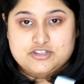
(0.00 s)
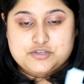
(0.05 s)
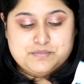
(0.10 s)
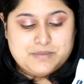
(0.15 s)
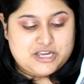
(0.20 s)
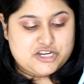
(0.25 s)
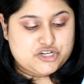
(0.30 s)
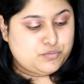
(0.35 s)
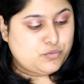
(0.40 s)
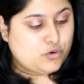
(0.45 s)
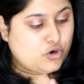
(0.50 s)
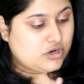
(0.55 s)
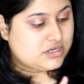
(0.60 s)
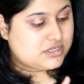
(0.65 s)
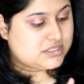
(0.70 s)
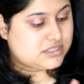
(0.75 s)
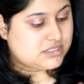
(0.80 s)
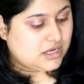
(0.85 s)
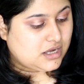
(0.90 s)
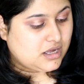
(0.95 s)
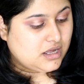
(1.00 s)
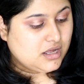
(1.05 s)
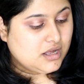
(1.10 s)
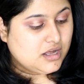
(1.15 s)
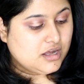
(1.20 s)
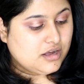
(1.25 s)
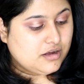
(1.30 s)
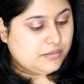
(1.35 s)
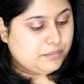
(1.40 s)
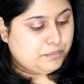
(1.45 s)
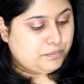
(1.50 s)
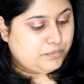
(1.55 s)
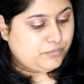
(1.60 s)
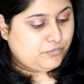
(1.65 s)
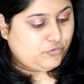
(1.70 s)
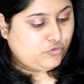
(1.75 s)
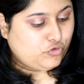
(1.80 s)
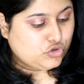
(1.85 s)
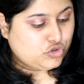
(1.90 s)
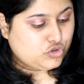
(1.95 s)
the Smashbox
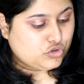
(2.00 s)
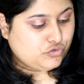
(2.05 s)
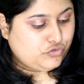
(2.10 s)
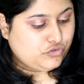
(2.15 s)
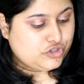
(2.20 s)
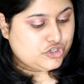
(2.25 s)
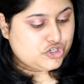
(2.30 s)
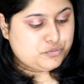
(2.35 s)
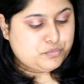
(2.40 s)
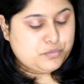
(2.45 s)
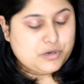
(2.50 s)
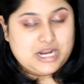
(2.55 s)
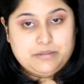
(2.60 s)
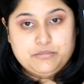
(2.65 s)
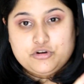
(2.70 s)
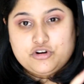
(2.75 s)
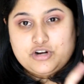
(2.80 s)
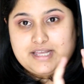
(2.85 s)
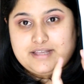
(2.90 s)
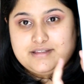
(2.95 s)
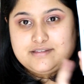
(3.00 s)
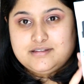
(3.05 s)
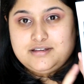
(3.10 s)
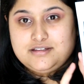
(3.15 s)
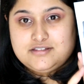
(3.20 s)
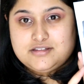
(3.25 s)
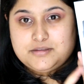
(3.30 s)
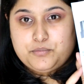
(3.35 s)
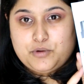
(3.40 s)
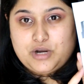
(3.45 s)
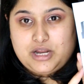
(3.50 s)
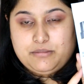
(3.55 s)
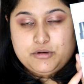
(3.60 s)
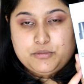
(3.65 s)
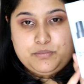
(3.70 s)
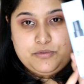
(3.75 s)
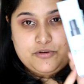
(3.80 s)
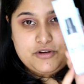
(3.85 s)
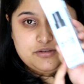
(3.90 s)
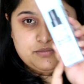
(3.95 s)
Photo Finish Primerizer. It's a primer
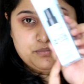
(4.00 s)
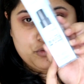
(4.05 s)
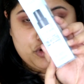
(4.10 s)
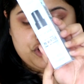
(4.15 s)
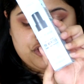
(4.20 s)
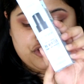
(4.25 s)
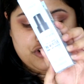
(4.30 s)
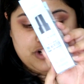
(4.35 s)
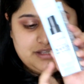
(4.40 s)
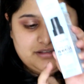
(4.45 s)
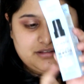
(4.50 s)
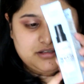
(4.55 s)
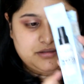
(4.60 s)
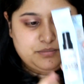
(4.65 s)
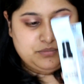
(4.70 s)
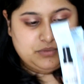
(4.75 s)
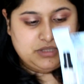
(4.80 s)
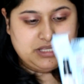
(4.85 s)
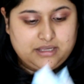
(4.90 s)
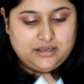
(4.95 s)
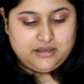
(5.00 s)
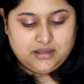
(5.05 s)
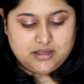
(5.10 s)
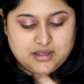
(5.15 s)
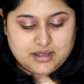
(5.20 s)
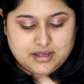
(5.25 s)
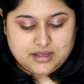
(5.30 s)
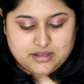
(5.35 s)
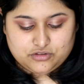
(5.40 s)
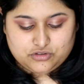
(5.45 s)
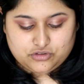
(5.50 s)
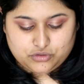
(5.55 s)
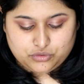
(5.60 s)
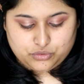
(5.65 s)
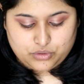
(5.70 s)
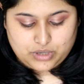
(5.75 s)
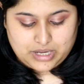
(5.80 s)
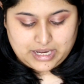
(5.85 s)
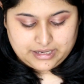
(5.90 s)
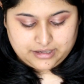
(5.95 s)
plus moisturizer thing.
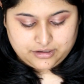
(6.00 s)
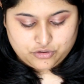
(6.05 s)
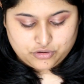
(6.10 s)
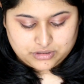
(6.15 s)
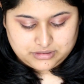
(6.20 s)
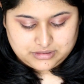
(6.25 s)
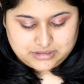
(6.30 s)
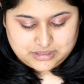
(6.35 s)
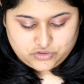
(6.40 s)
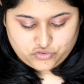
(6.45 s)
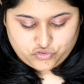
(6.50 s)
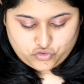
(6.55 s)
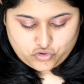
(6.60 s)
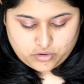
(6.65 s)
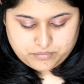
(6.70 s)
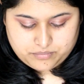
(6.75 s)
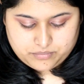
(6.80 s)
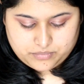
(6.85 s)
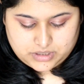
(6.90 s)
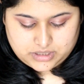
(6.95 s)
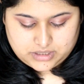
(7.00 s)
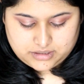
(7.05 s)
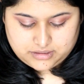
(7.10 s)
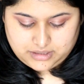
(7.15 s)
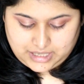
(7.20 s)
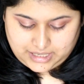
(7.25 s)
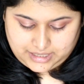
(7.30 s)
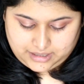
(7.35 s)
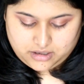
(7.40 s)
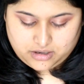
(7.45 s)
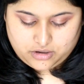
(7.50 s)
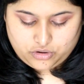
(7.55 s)
So I got this from Nykaa